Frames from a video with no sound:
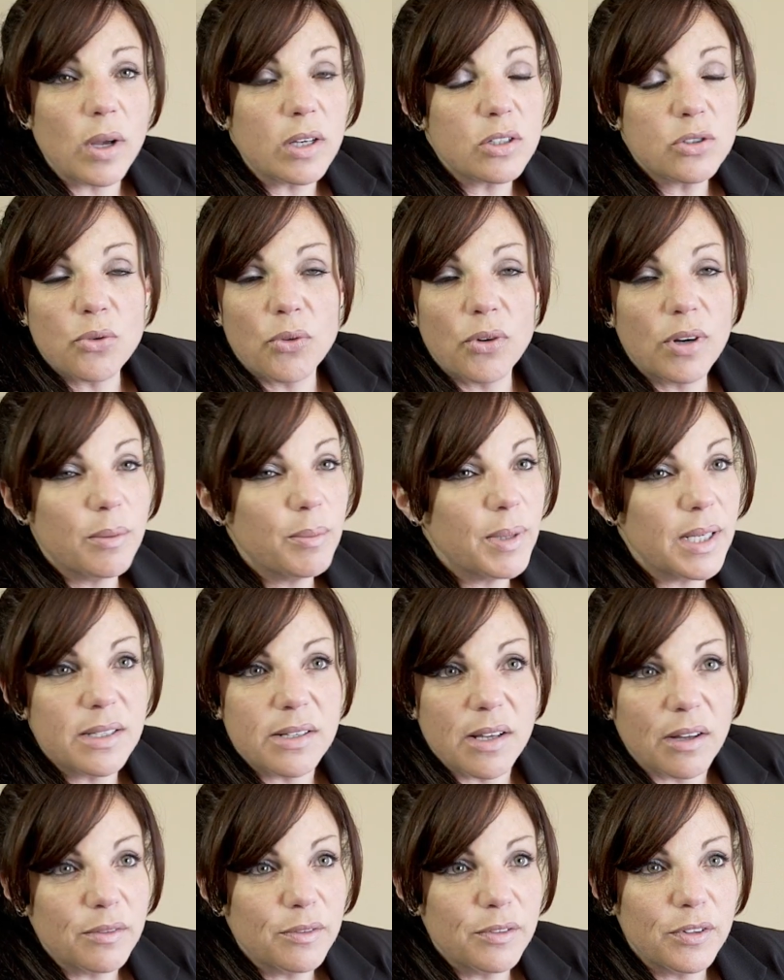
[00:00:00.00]
work's already been
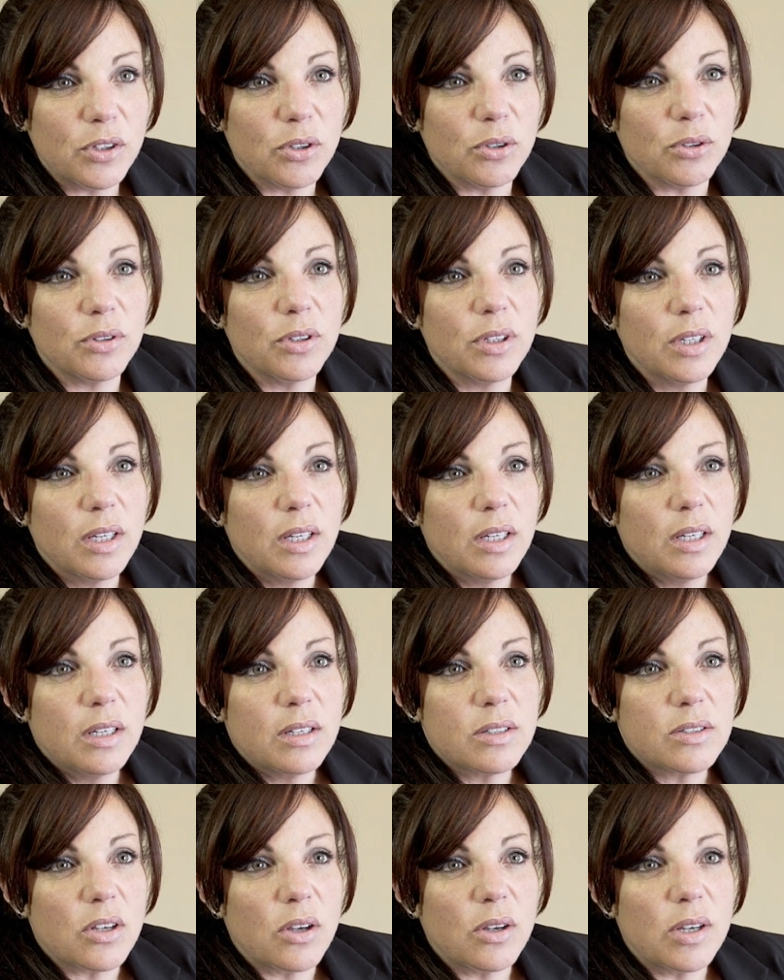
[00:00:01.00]
done for you.
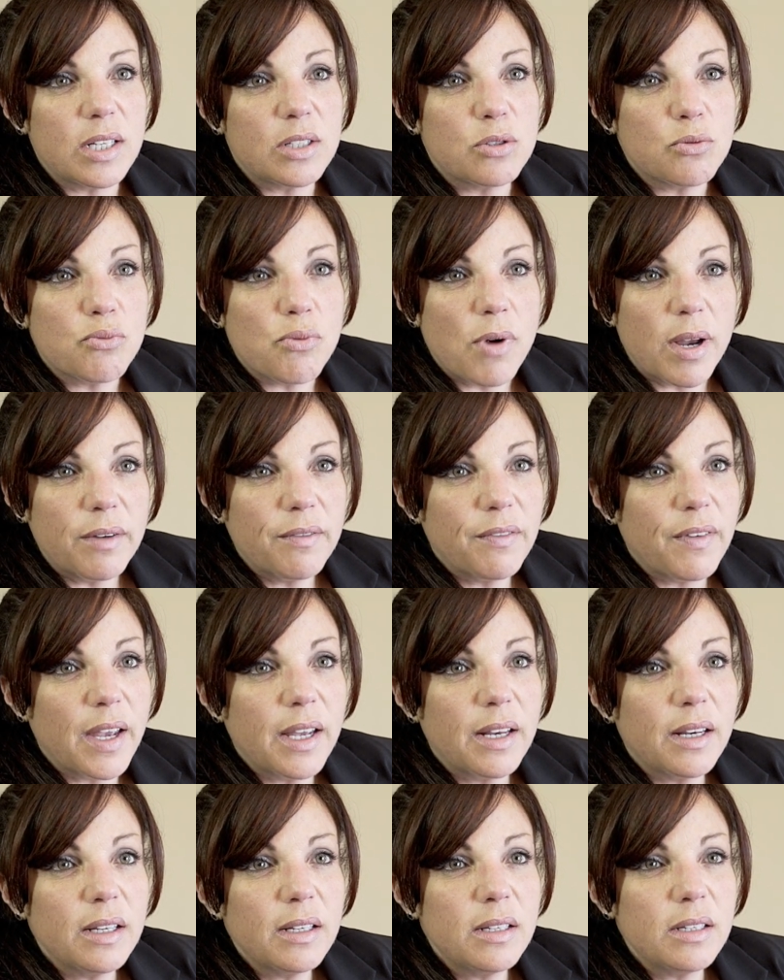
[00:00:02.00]
So it's
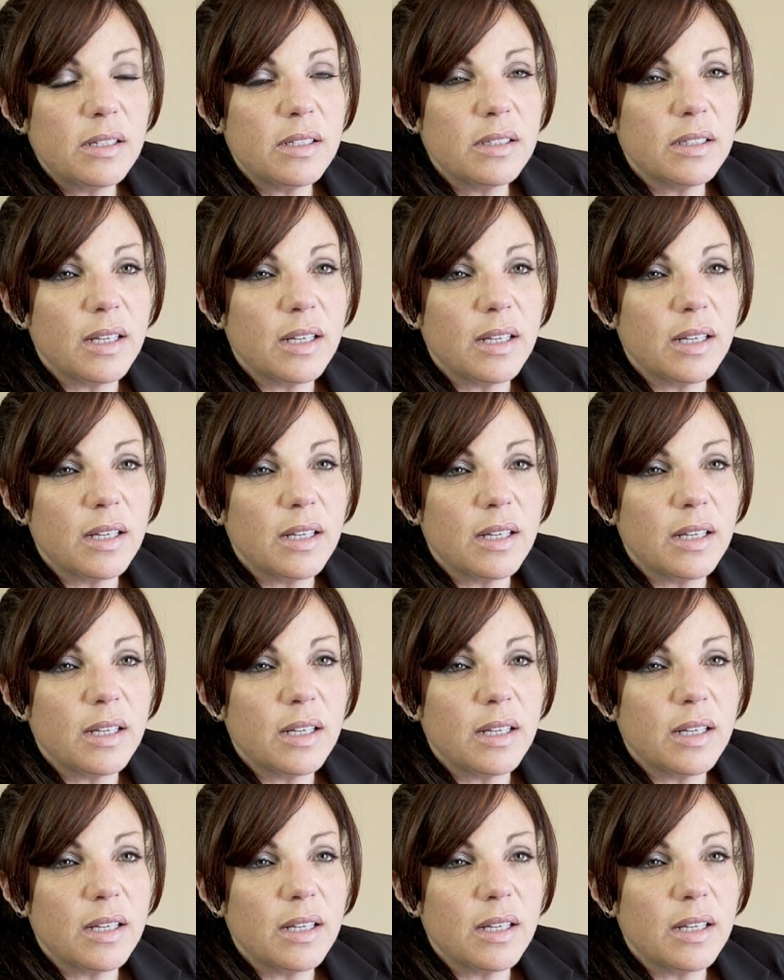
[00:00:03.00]
renovated